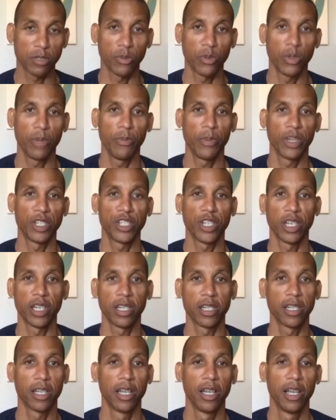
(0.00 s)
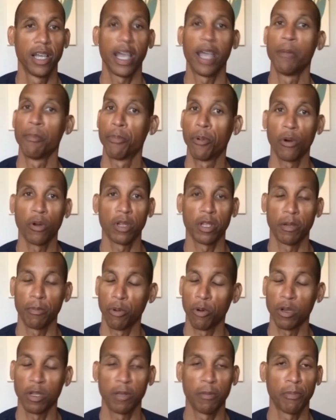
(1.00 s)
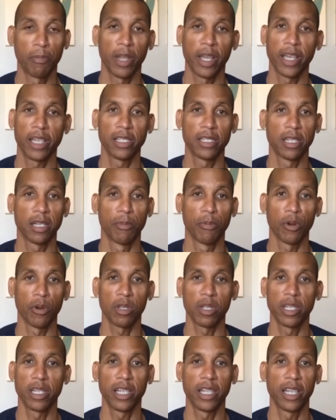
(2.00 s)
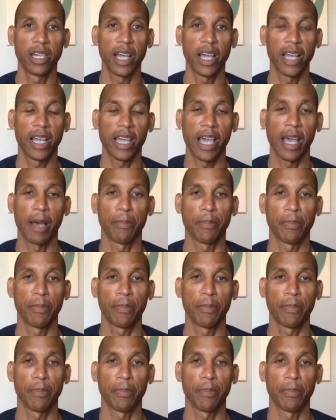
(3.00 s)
we mentioned, and Portland. Portland mm. plays uh, Brooklyn in the nightcap.